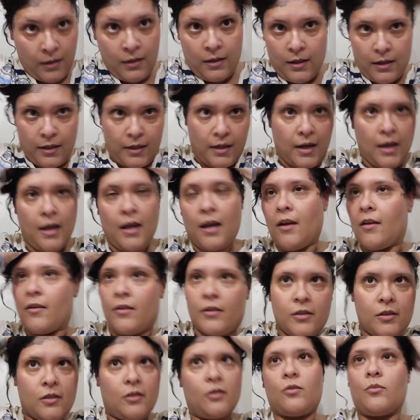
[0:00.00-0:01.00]
And now
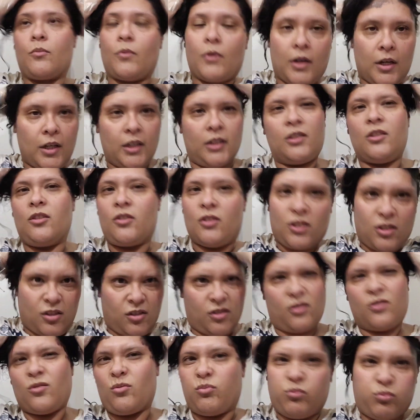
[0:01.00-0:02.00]
this is where you
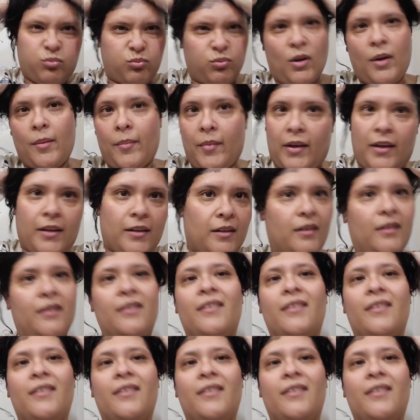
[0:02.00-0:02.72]
just rub it.